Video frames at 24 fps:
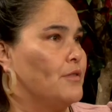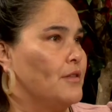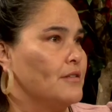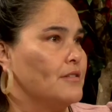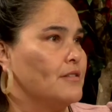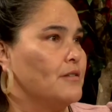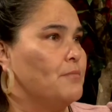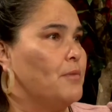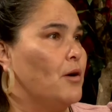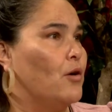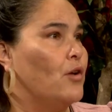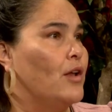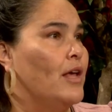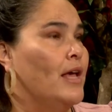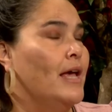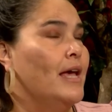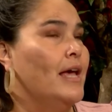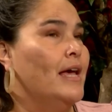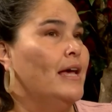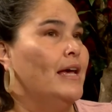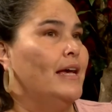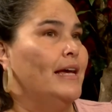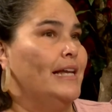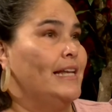us about
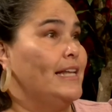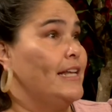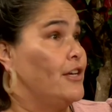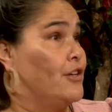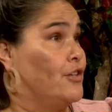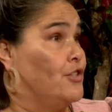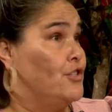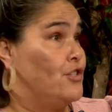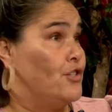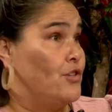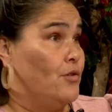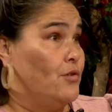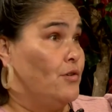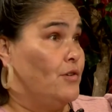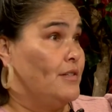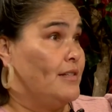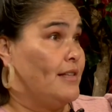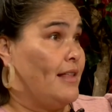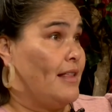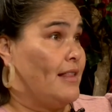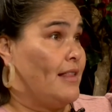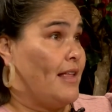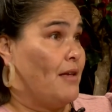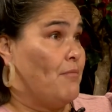any concerns
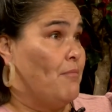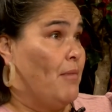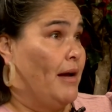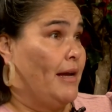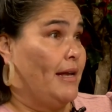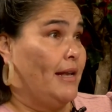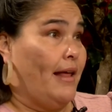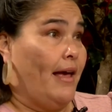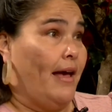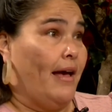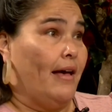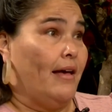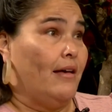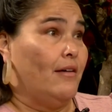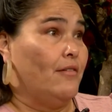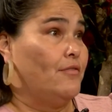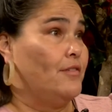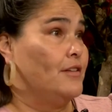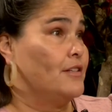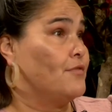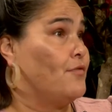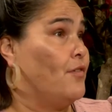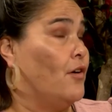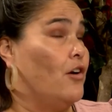that they might have
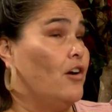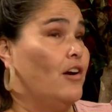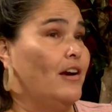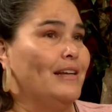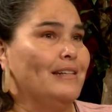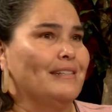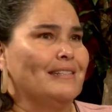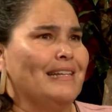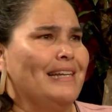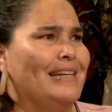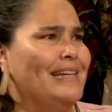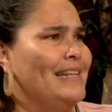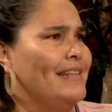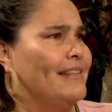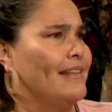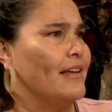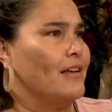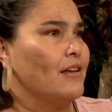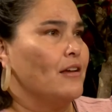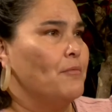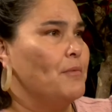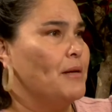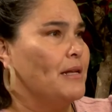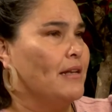as far as
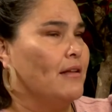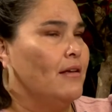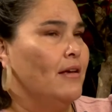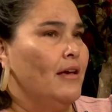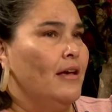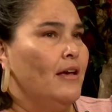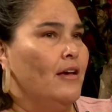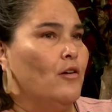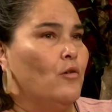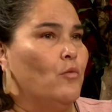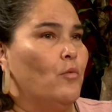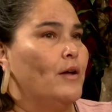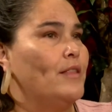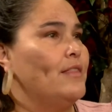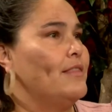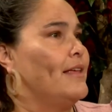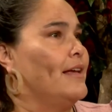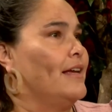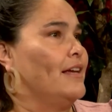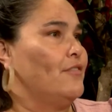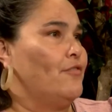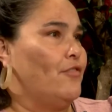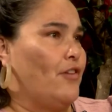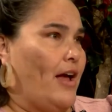anything. I mean, one
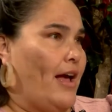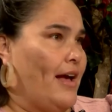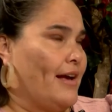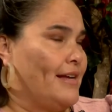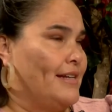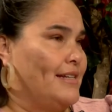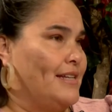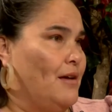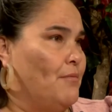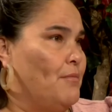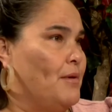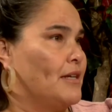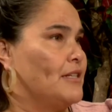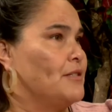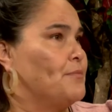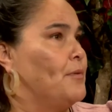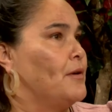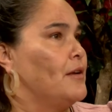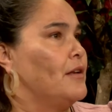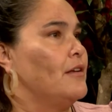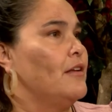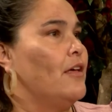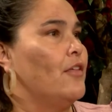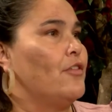thing for academics,
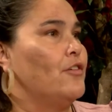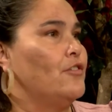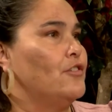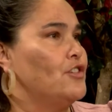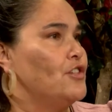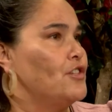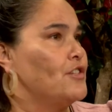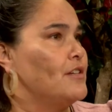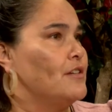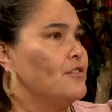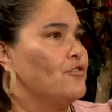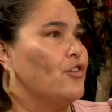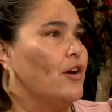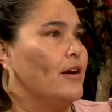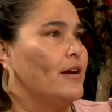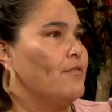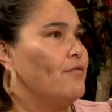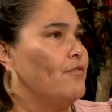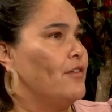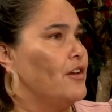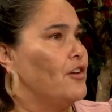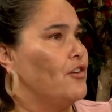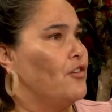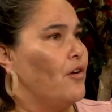but another just to try to
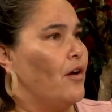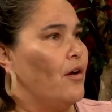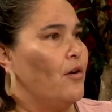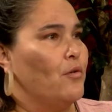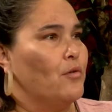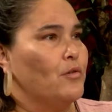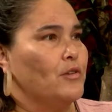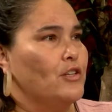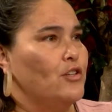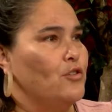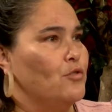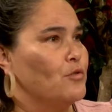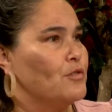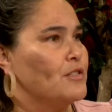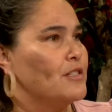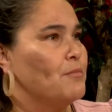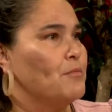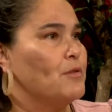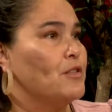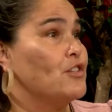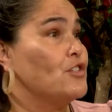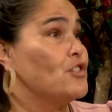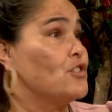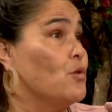figure out, some
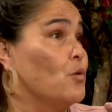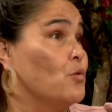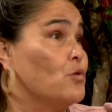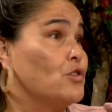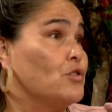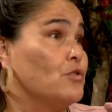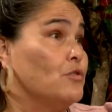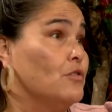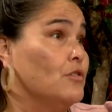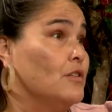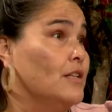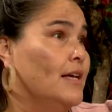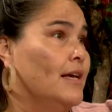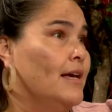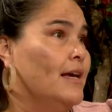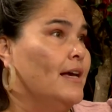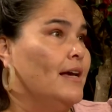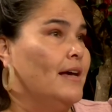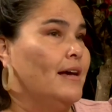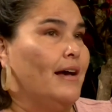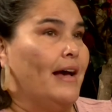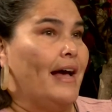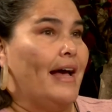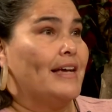of the social
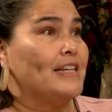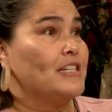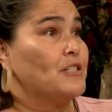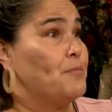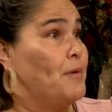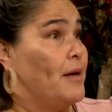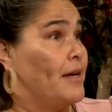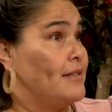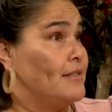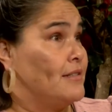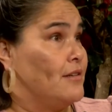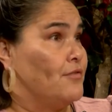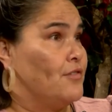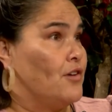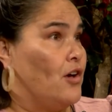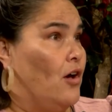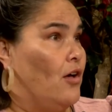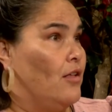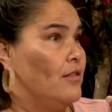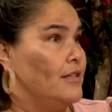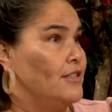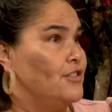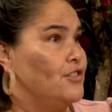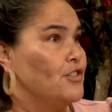aspects of
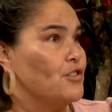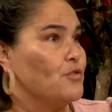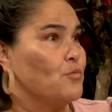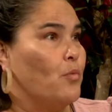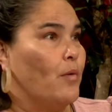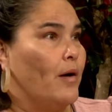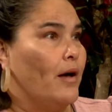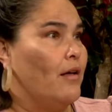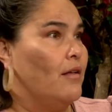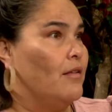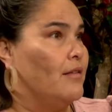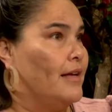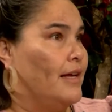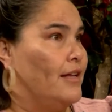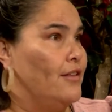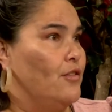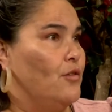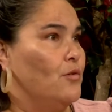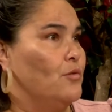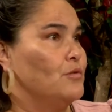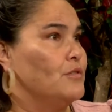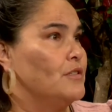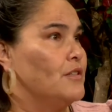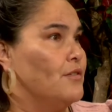college as well, and
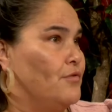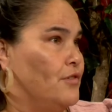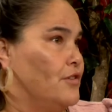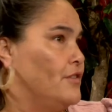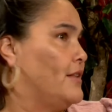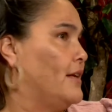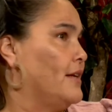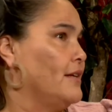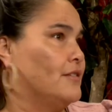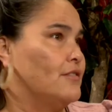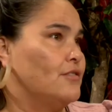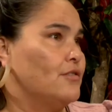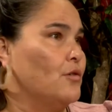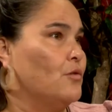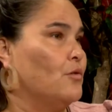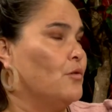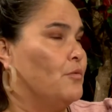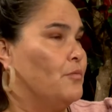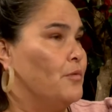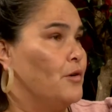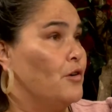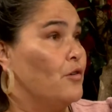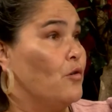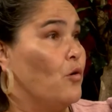those different things. So
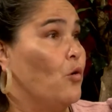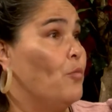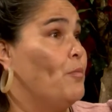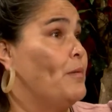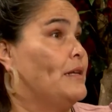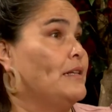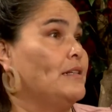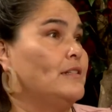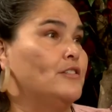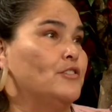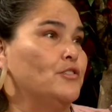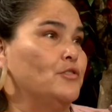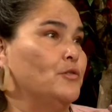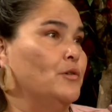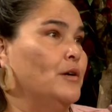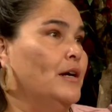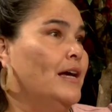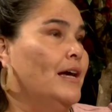we're open to